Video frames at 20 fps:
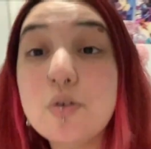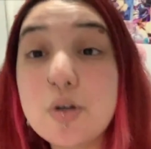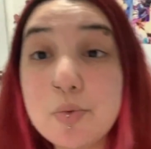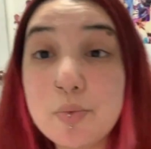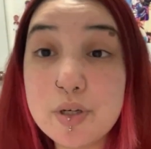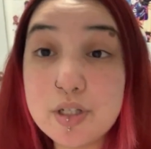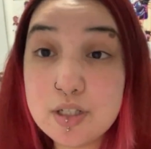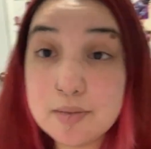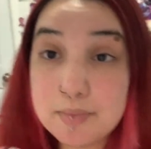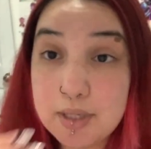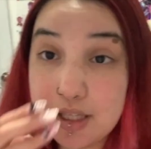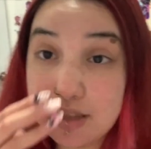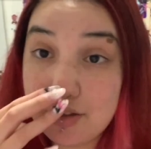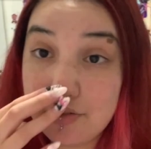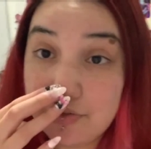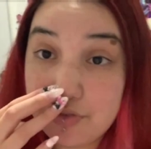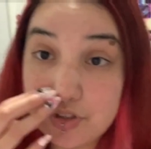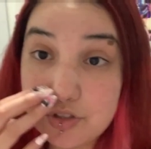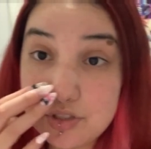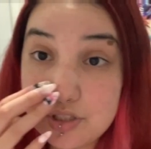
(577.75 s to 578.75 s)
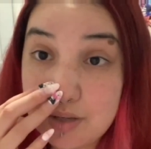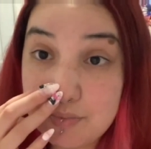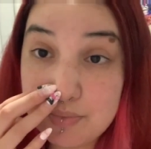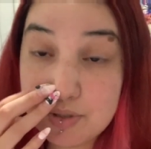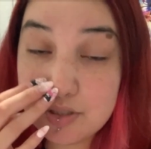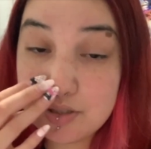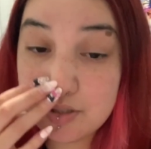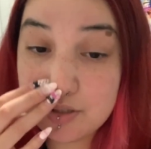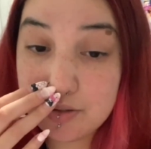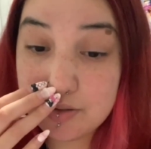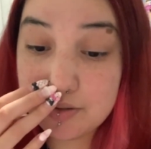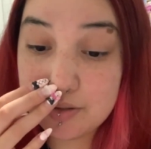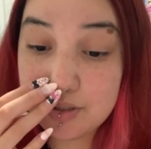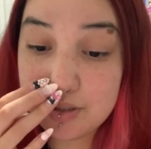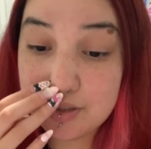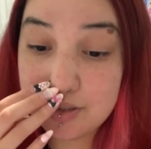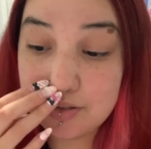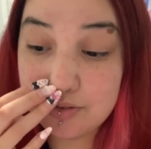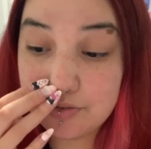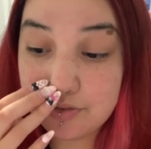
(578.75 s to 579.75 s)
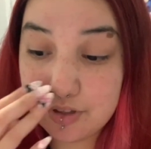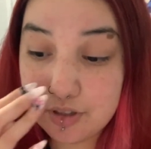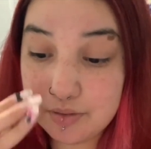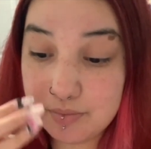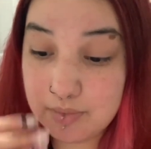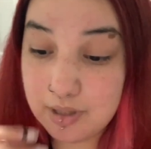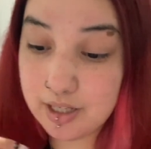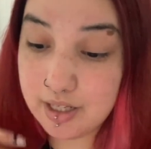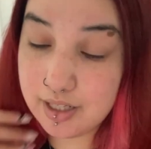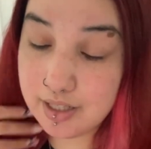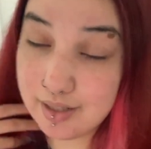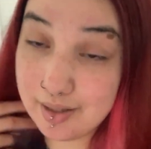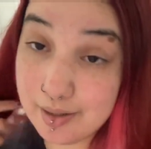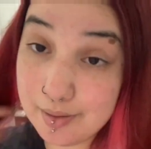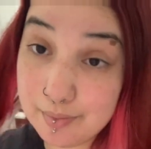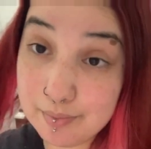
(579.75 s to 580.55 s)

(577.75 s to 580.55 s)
I wanted to make the first episode for my,